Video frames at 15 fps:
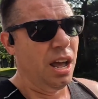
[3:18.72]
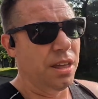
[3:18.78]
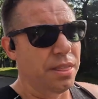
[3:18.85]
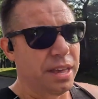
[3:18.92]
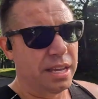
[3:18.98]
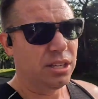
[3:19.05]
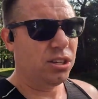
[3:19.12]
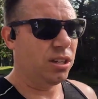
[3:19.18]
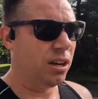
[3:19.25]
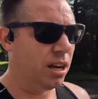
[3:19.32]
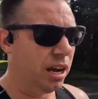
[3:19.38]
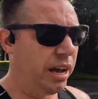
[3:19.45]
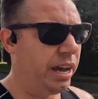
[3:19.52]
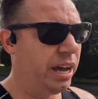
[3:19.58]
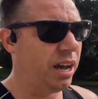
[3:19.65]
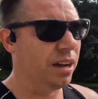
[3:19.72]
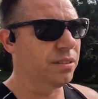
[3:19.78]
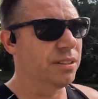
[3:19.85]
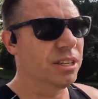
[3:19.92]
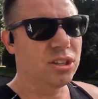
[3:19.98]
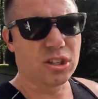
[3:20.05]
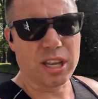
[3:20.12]
This
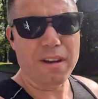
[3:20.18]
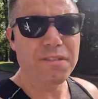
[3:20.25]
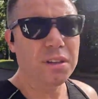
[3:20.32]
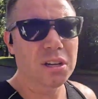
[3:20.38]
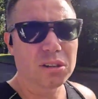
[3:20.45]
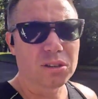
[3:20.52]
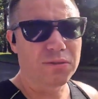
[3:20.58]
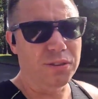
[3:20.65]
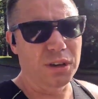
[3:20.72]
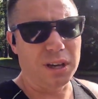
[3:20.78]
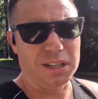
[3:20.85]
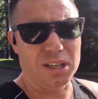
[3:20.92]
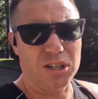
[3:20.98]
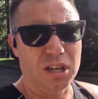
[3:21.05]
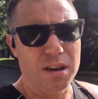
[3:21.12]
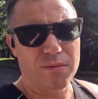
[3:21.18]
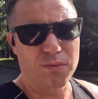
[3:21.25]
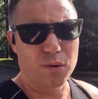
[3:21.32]
definitely doesn't feel like the same